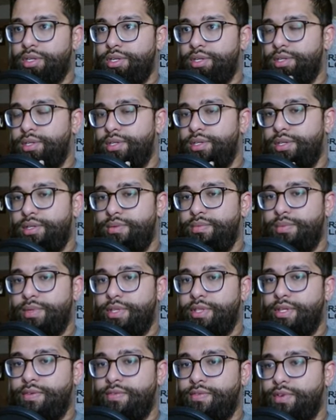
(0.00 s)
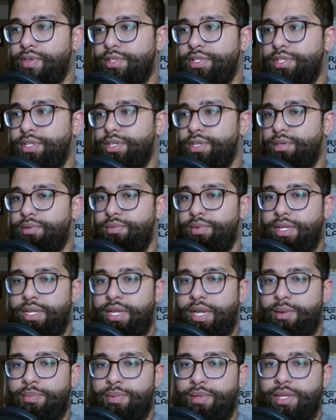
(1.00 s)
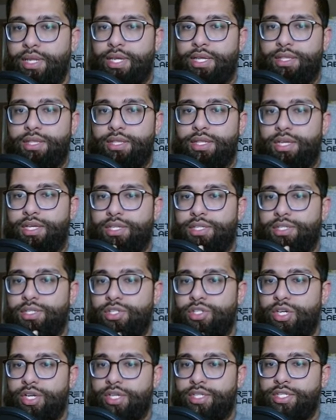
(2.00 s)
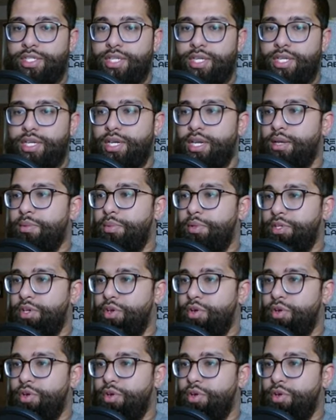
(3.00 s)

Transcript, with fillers: Um, nothing for us to... Well, I'll play this just to enable the